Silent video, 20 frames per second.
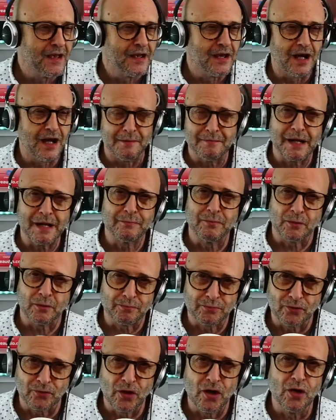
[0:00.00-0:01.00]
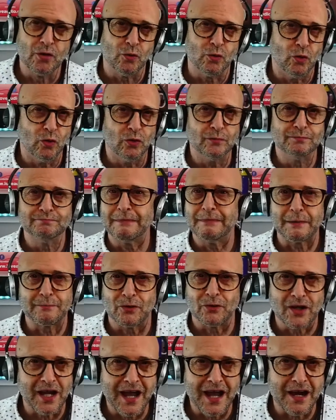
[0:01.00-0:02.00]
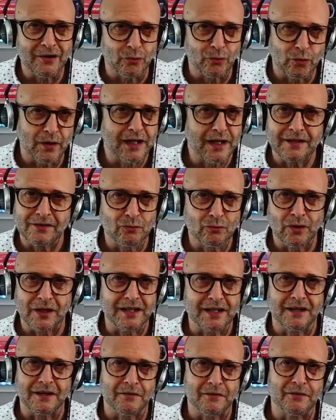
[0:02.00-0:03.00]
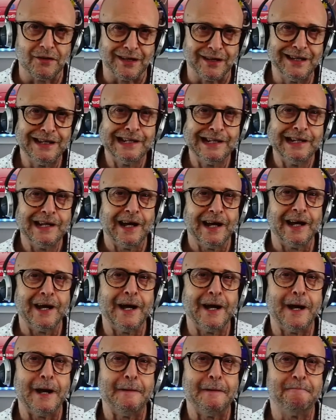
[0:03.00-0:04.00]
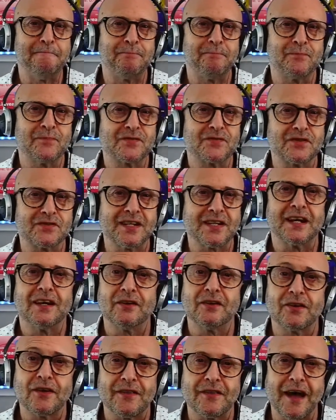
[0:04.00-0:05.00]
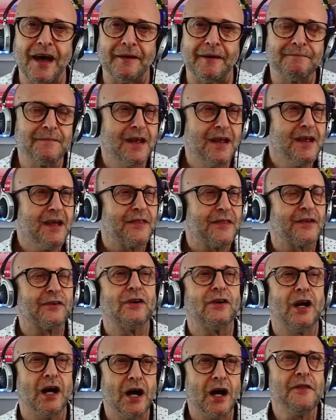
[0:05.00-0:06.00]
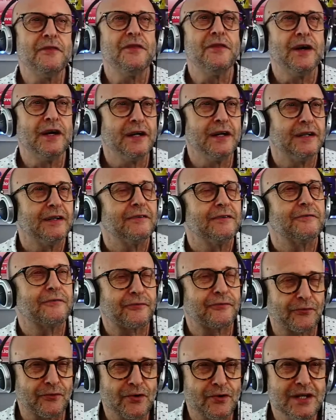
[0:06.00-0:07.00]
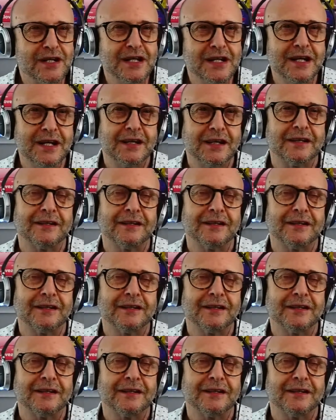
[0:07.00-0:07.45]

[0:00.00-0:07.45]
MacBook Pro or MacBook Air, all that kind of thing. So take a look at that. There are other free